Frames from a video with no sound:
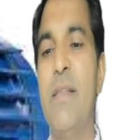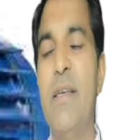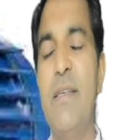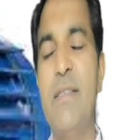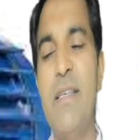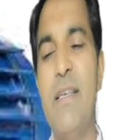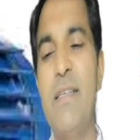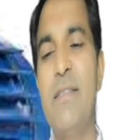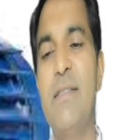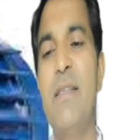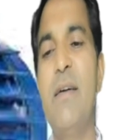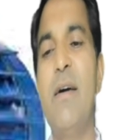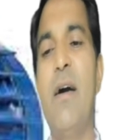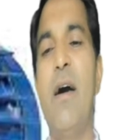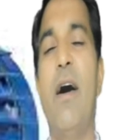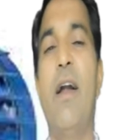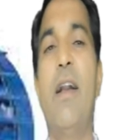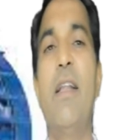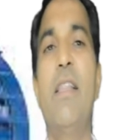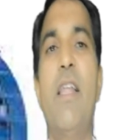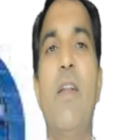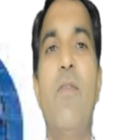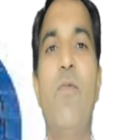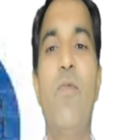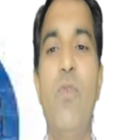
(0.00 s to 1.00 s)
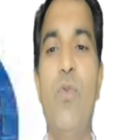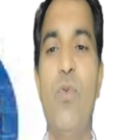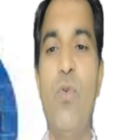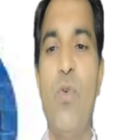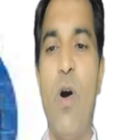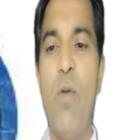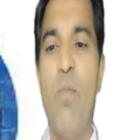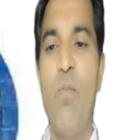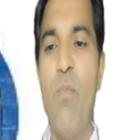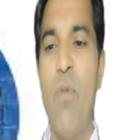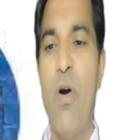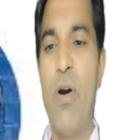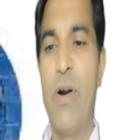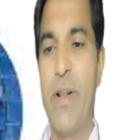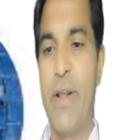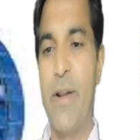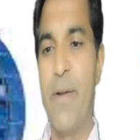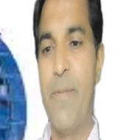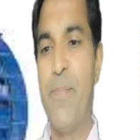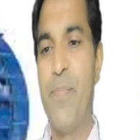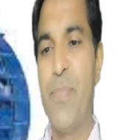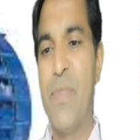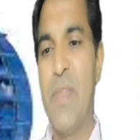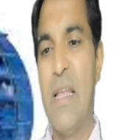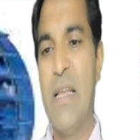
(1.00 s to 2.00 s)
this is the another view of motor
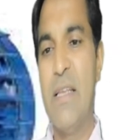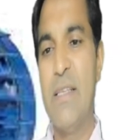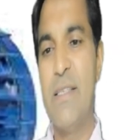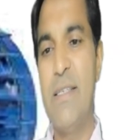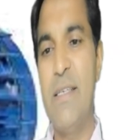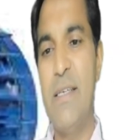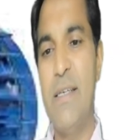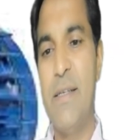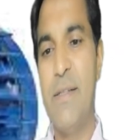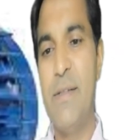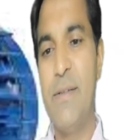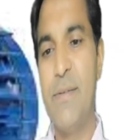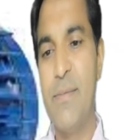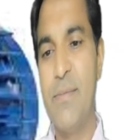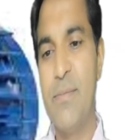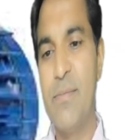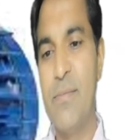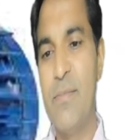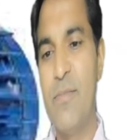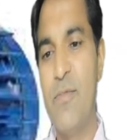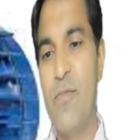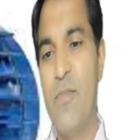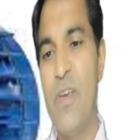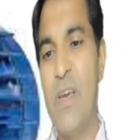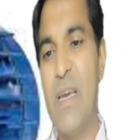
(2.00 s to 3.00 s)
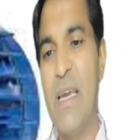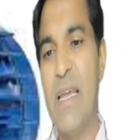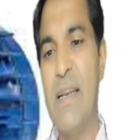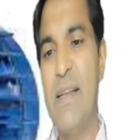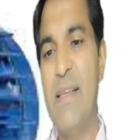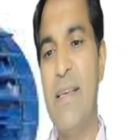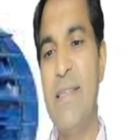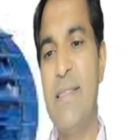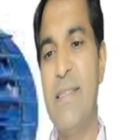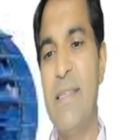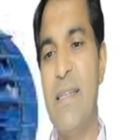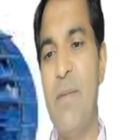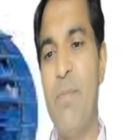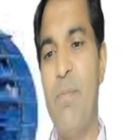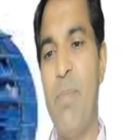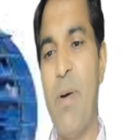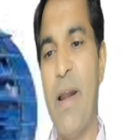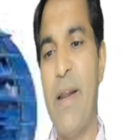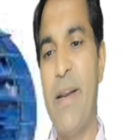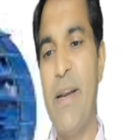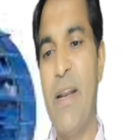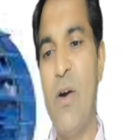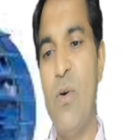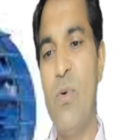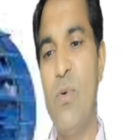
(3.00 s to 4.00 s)
see we can easily
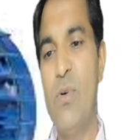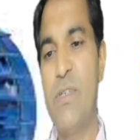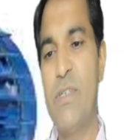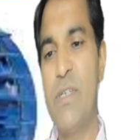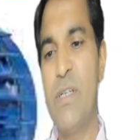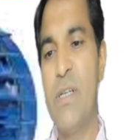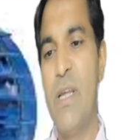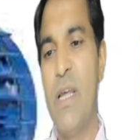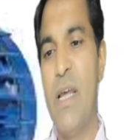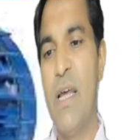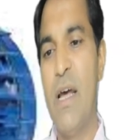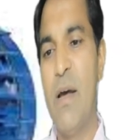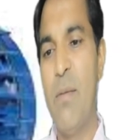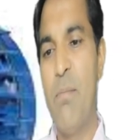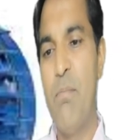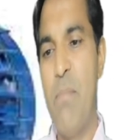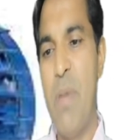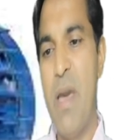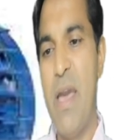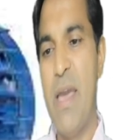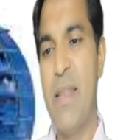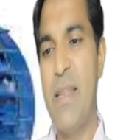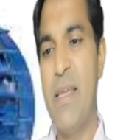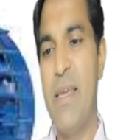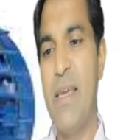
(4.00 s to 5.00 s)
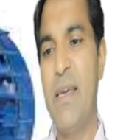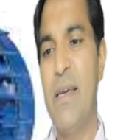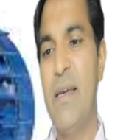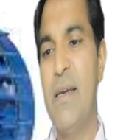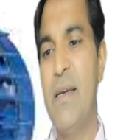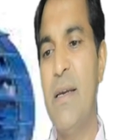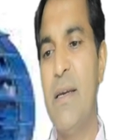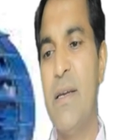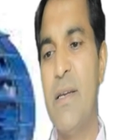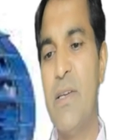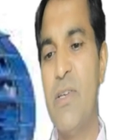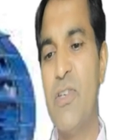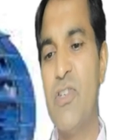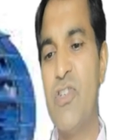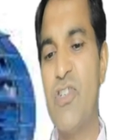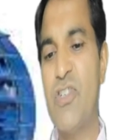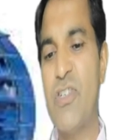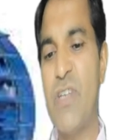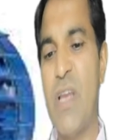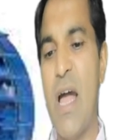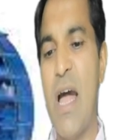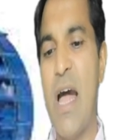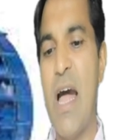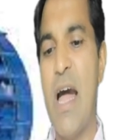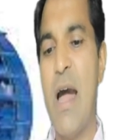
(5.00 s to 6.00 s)
find out bearing
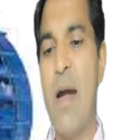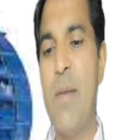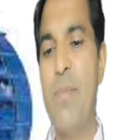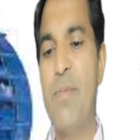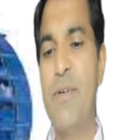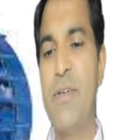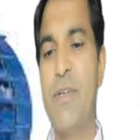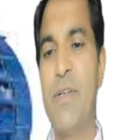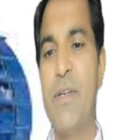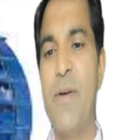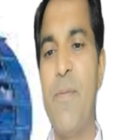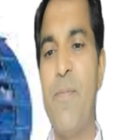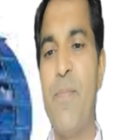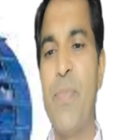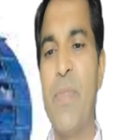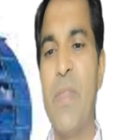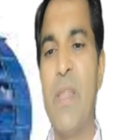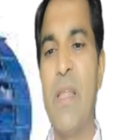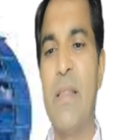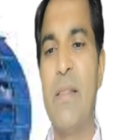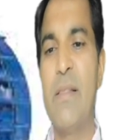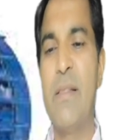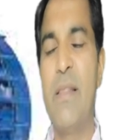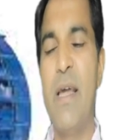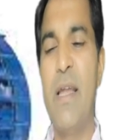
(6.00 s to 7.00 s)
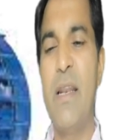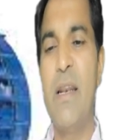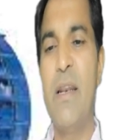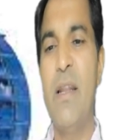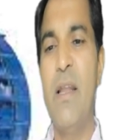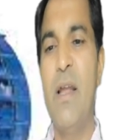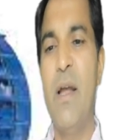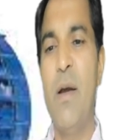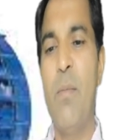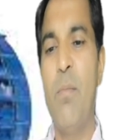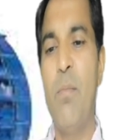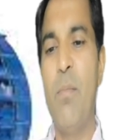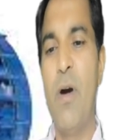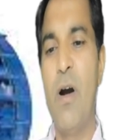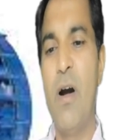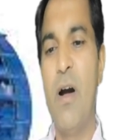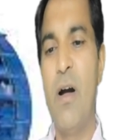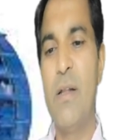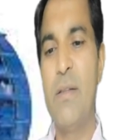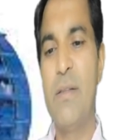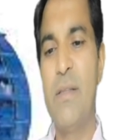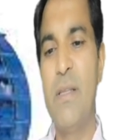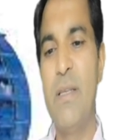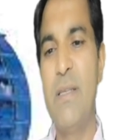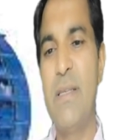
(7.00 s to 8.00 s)
shaft then
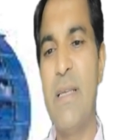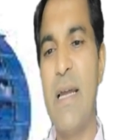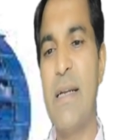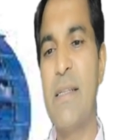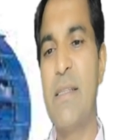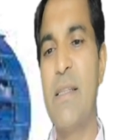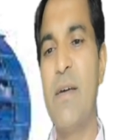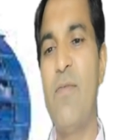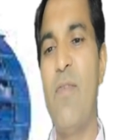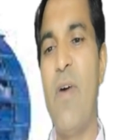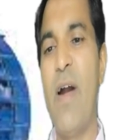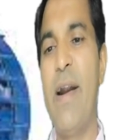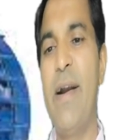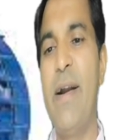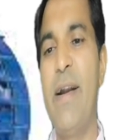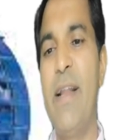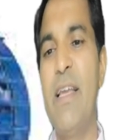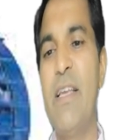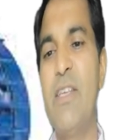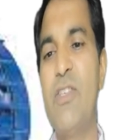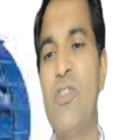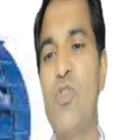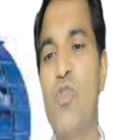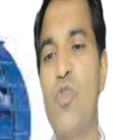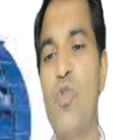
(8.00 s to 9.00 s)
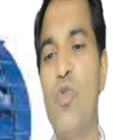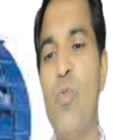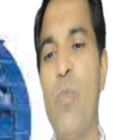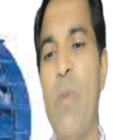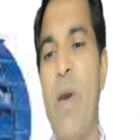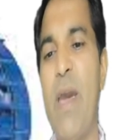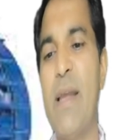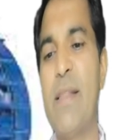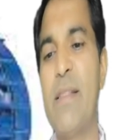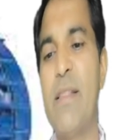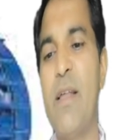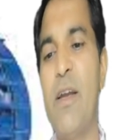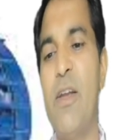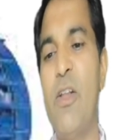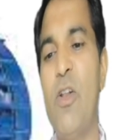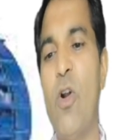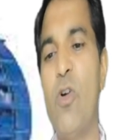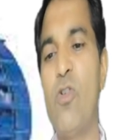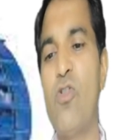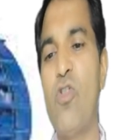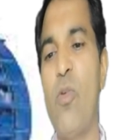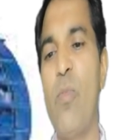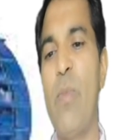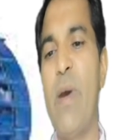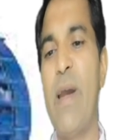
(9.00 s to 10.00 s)
uh, these are the windings to make the
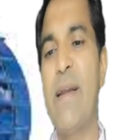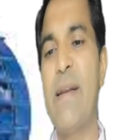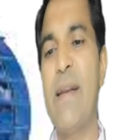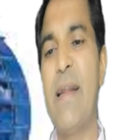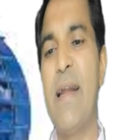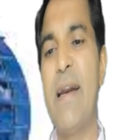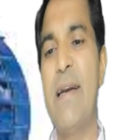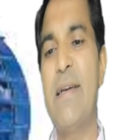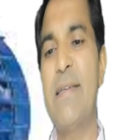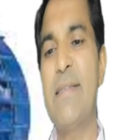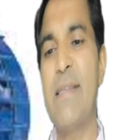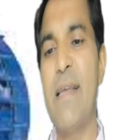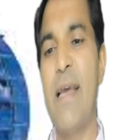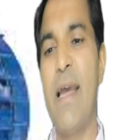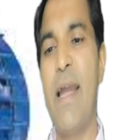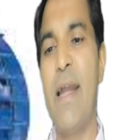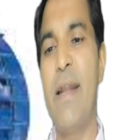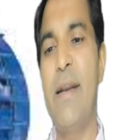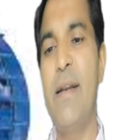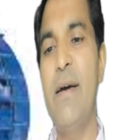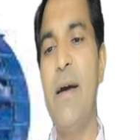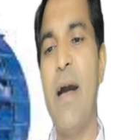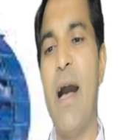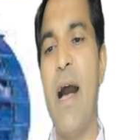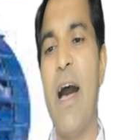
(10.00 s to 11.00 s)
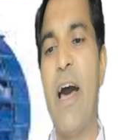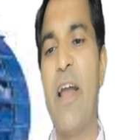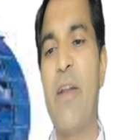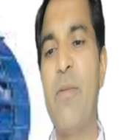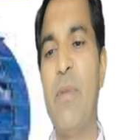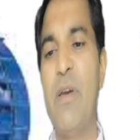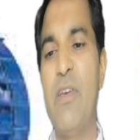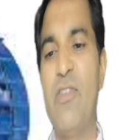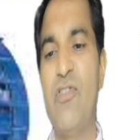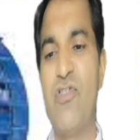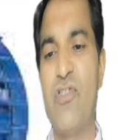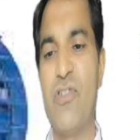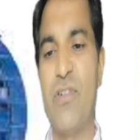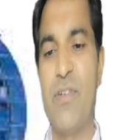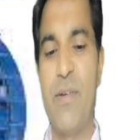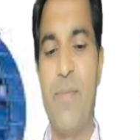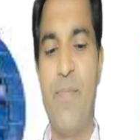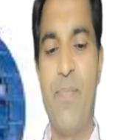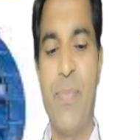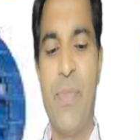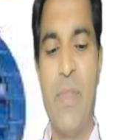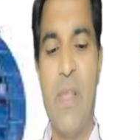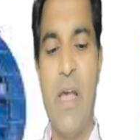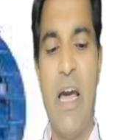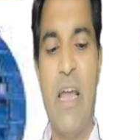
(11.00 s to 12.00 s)
electromagnets and armature
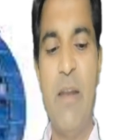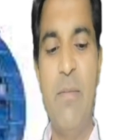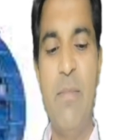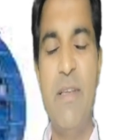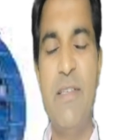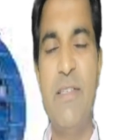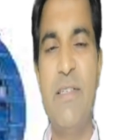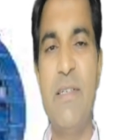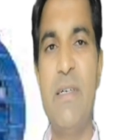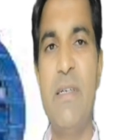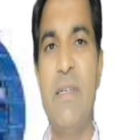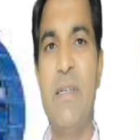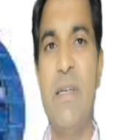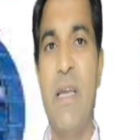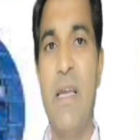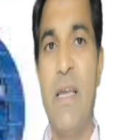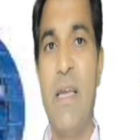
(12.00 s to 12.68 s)
armature